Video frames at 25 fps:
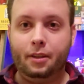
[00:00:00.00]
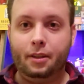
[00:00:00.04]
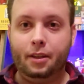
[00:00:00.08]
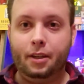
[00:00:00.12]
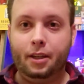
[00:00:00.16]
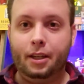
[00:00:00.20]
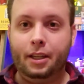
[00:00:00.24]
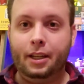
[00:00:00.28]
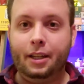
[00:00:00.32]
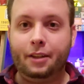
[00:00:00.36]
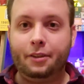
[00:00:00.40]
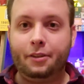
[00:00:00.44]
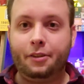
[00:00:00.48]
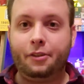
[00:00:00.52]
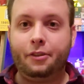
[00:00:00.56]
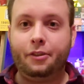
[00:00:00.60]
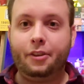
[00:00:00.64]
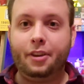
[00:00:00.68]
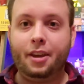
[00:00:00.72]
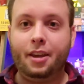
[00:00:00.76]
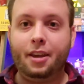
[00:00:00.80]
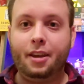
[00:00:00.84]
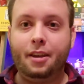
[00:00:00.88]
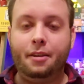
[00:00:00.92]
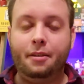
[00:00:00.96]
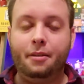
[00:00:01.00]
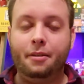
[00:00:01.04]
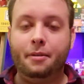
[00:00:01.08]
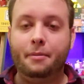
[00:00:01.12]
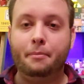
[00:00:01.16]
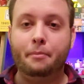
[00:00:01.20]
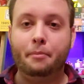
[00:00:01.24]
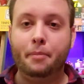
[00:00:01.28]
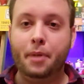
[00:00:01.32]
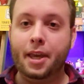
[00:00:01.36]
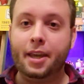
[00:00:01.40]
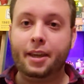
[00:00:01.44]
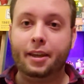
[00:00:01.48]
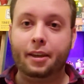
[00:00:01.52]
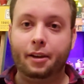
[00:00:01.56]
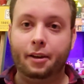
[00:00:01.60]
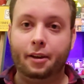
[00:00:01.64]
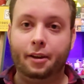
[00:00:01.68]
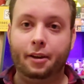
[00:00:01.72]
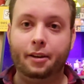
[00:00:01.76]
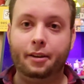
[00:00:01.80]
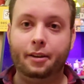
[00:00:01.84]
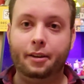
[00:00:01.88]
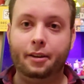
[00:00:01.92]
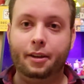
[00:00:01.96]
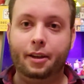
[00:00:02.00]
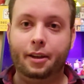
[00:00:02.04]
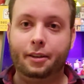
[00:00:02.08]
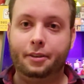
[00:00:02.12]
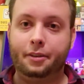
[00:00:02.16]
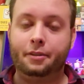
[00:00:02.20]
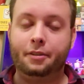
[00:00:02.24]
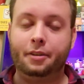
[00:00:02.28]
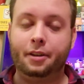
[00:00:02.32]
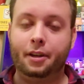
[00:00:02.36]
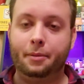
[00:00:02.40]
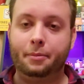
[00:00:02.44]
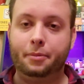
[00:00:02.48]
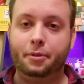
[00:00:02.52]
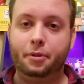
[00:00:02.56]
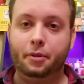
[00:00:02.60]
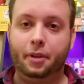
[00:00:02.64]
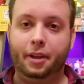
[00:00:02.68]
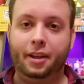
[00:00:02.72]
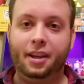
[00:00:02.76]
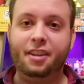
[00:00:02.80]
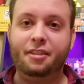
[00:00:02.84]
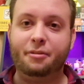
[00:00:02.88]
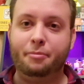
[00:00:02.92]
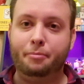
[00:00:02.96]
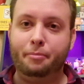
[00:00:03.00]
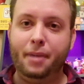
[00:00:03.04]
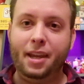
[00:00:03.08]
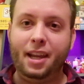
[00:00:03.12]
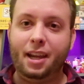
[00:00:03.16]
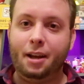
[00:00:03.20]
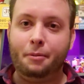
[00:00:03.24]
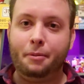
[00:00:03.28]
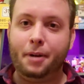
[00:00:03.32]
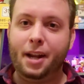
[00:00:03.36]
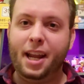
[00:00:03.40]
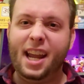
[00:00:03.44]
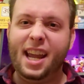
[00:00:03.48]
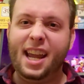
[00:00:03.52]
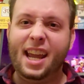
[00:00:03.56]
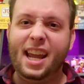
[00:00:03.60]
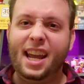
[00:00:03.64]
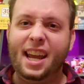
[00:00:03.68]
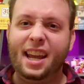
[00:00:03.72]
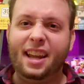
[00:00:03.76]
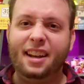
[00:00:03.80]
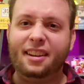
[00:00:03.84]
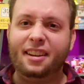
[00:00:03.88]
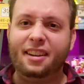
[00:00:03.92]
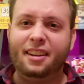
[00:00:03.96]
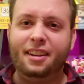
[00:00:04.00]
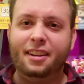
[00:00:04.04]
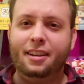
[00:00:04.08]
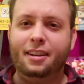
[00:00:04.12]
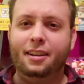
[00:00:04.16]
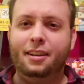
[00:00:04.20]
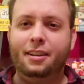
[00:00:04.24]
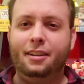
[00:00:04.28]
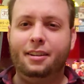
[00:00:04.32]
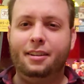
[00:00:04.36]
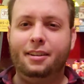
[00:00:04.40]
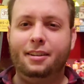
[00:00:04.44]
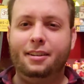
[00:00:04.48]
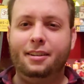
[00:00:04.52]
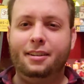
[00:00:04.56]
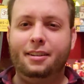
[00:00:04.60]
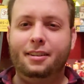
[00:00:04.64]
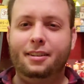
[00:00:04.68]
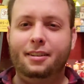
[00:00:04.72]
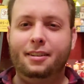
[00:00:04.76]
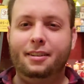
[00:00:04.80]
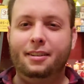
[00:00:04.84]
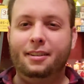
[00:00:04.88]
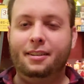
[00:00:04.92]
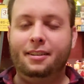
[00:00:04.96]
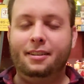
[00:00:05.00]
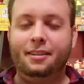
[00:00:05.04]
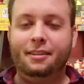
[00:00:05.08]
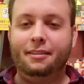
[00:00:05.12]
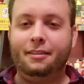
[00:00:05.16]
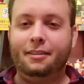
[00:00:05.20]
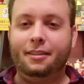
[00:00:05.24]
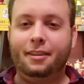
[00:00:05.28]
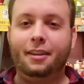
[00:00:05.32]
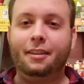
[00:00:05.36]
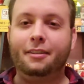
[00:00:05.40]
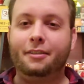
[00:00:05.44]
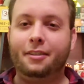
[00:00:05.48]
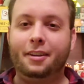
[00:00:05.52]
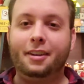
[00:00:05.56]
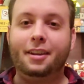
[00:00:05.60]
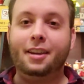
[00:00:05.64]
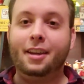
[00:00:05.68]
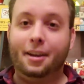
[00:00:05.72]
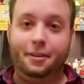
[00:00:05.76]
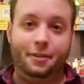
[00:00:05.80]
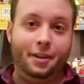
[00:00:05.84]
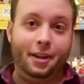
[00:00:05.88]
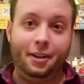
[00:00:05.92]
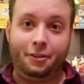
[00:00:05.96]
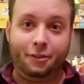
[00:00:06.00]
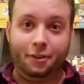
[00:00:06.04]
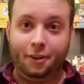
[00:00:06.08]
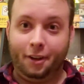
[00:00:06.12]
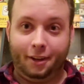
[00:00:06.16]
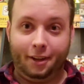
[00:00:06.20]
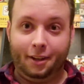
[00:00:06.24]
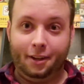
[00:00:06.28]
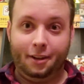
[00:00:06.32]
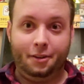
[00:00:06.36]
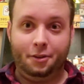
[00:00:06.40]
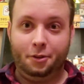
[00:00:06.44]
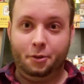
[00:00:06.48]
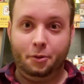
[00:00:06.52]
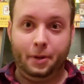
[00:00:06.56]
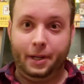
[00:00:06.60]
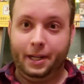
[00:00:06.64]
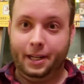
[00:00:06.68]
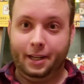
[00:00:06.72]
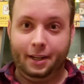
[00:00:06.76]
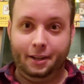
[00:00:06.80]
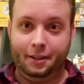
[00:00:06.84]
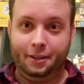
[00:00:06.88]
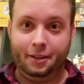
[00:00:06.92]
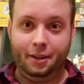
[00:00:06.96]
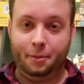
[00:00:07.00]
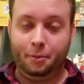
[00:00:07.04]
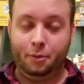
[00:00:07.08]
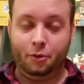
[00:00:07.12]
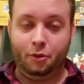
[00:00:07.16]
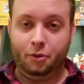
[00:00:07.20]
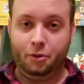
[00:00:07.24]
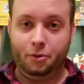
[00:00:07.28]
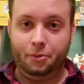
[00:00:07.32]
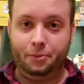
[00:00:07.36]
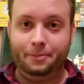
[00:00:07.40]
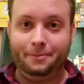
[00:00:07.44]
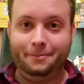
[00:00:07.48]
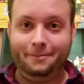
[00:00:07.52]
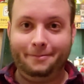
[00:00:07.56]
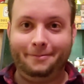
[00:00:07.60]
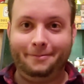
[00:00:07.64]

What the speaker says: And he has to say Mega at the time, too. Like, he's mega rad. It's like, yeah, that's not going to annoy anytime soon.